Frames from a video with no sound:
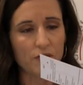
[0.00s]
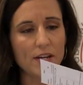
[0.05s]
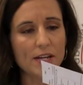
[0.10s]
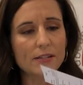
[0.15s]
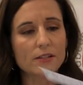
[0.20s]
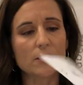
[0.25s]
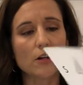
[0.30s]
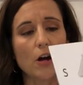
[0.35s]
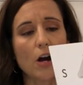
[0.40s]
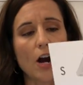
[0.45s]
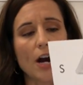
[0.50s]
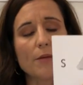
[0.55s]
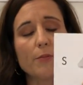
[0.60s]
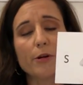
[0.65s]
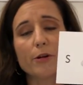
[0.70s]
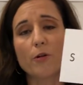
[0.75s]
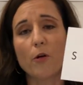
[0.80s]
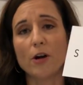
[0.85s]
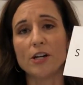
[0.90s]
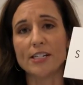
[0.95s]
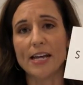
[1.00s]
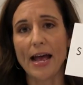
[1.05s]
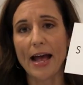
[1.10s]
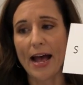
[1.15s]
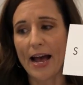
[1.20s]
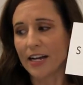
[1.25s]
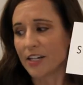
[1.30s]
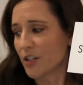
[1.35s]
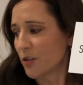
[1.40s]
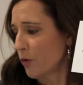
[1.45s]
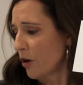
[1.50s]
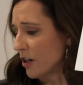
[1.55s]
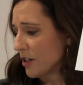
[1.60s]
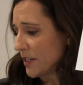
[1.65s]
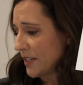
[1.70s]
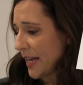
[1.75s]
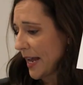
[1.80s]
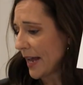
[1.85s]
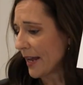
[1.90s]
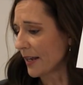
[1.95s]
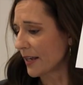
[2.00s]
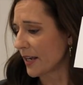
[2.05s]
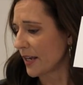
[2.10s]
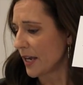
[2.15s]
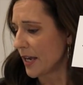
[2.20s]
this card we're going to add to our deck.